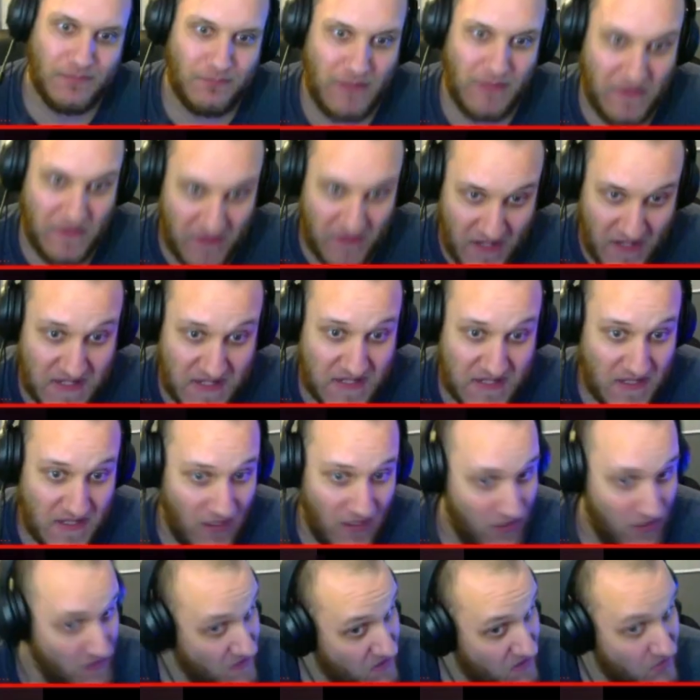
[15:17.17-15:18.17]
But this
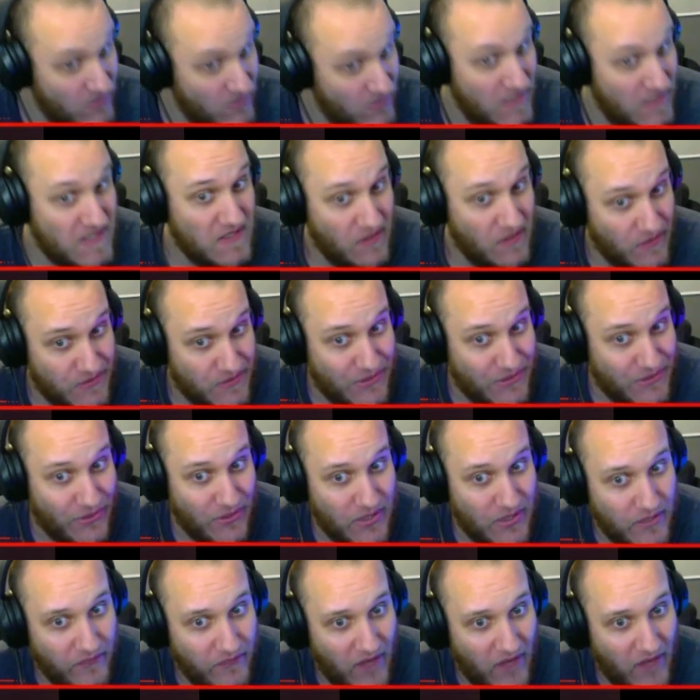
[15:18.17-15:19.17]
also is an
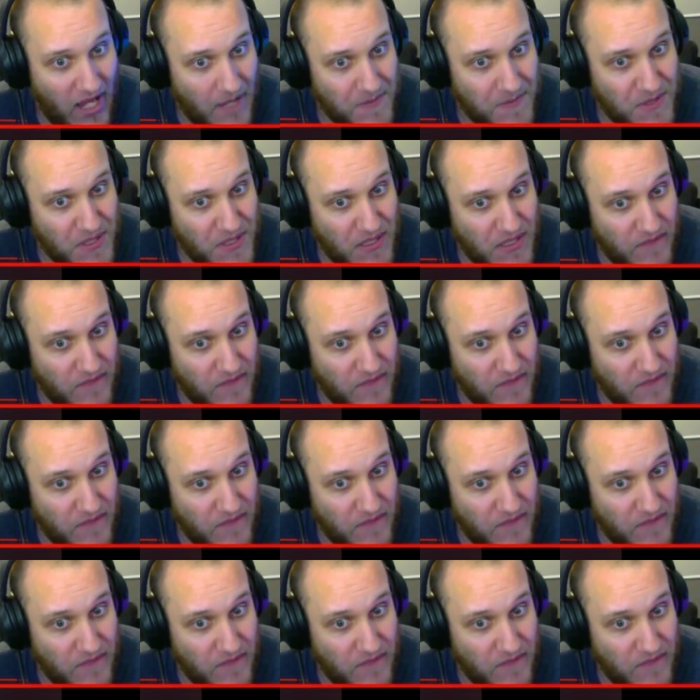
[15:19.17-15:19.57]
alternative option.